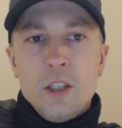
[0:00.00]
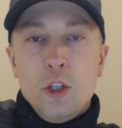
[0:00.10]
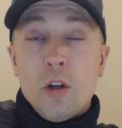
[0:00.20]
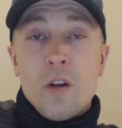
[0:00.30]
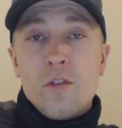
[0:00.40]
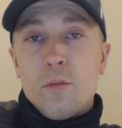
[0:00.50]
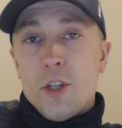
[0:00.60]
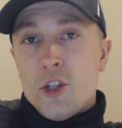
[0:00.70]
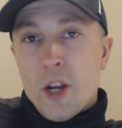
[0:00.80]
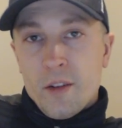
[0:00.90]
He'll also
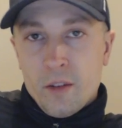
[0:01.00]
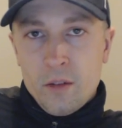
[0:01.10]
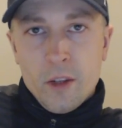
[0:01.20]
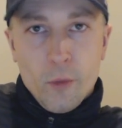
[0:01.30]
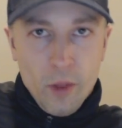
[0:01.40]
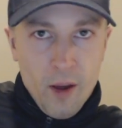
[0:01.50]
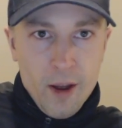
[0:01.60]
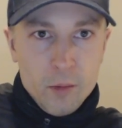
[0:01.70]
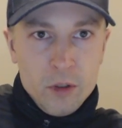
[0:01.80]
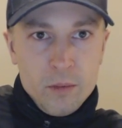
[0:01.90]
be gentle and
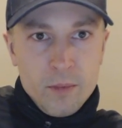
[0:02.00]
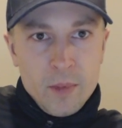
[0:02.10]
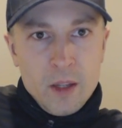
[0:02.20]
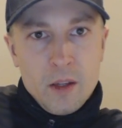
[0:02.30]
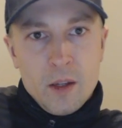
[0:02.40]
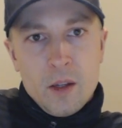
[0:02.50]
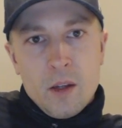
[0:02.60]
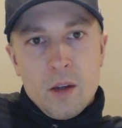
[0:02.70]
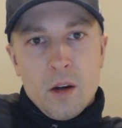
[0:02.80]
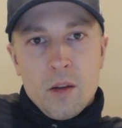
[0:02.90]
reliable,
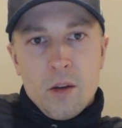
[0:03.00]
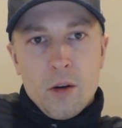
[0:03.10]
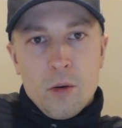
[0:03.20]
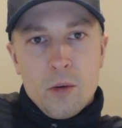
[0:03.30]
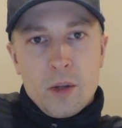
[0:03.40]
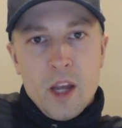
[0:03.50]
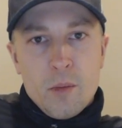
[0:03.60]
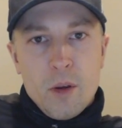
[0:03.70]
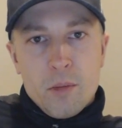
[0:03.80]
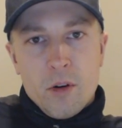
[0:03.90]
although
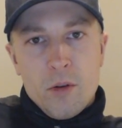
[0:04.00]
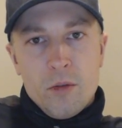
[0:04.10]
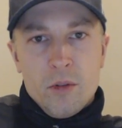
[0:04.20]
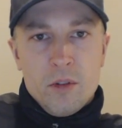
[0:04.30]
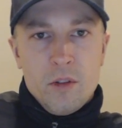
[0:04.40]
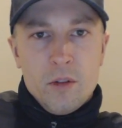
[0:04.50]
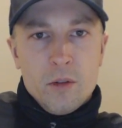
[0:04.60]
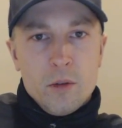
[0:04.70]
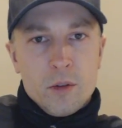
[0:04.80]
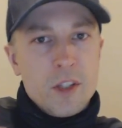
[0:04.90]
can be prone
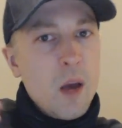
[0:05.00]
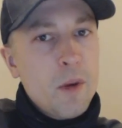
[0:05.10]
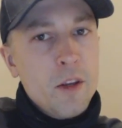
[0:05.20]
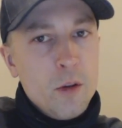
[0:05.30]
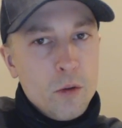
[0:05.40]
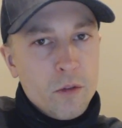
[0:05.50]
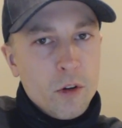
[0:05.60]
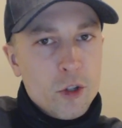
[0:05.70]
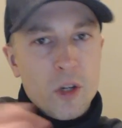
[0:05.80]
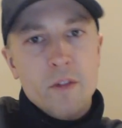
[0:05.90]
to snap at you
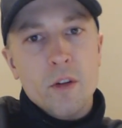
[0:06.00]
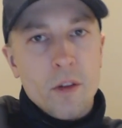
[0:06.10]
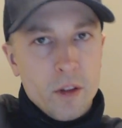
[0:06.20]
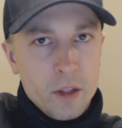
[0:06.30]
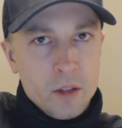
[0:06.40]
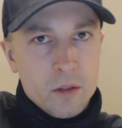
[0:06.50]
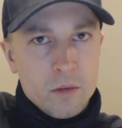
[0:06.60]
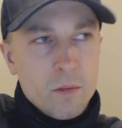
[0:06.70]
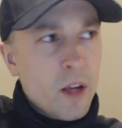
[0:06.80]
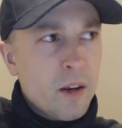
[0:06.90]
for trivial things
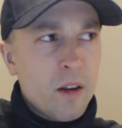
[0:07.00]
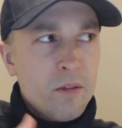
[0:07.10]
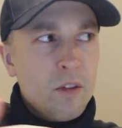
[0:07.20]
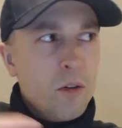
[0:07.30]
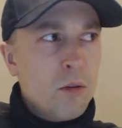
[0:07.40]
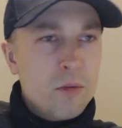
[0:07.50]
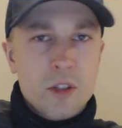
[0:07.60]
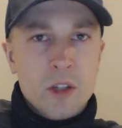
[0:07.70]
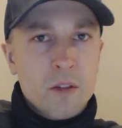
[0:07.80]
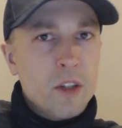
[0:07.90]
that have no
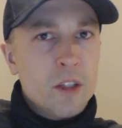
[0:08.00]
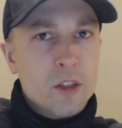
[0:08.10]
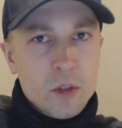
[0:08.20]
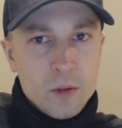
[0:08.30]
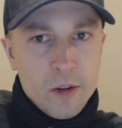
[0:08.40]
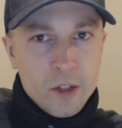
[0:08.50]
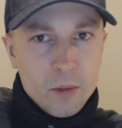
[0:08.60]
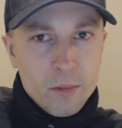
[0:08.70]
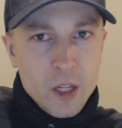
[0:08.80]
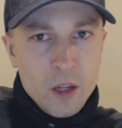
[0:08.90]
significance
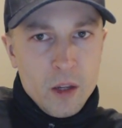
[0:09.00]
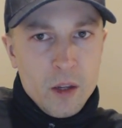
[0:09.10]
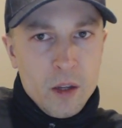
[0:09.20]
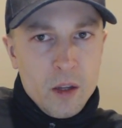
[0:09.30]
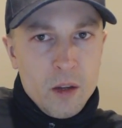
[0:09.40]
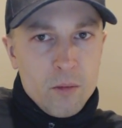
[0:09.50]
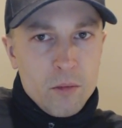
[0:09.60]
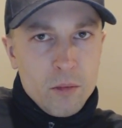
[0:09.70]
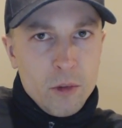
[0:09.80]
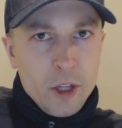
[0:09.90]
whatsoever,
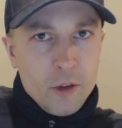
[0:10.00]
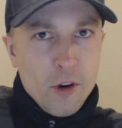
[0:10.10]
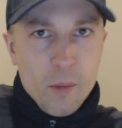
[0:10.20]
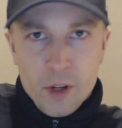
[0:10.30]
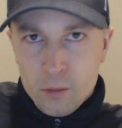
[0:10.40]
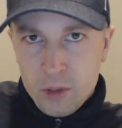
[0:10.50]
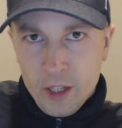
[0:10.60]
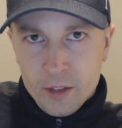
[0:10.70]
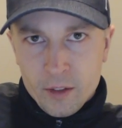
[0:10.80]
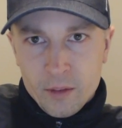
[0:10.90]
like dropping a
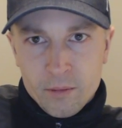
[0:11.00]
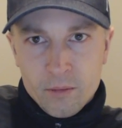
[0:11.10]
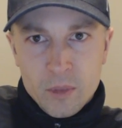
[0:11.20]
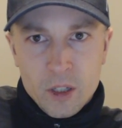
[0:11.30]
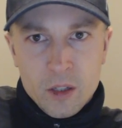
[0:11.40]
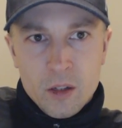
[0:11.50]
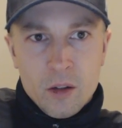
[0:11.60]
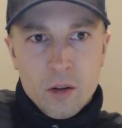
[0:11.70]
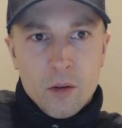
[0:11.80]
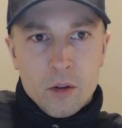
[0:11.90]
plate
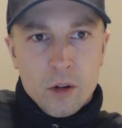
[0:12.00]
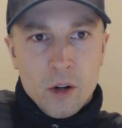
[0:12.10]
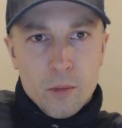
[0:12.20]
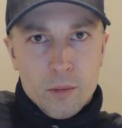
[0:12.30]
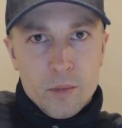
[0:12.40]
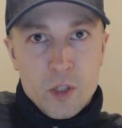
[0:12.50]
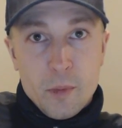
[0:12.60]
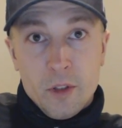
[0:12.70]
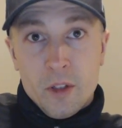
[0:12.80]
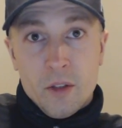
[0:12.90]
or
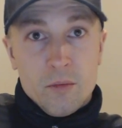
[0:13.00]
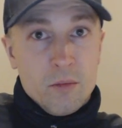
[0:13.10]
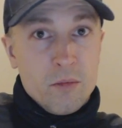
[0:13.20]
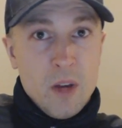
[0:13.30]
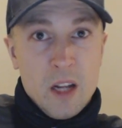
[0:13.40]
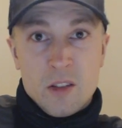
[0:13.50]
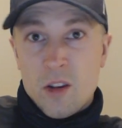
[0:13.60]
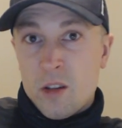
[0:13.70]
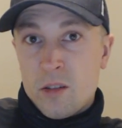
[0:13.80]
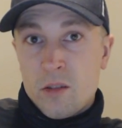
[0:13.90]
spilling hot
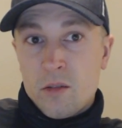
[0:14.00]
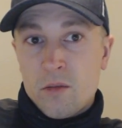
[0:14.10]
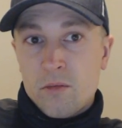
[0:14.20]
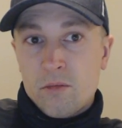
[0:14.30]
sauce